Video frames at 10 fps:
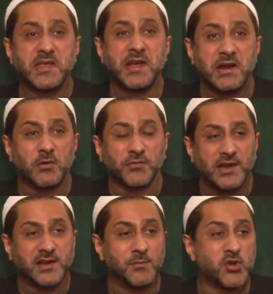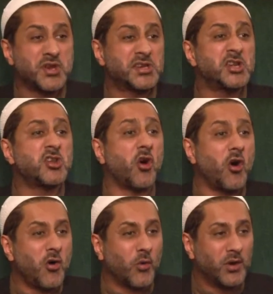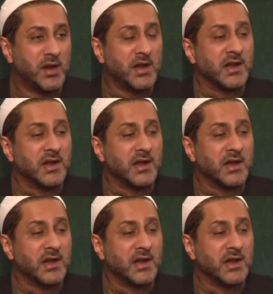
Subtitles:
there of that community? No.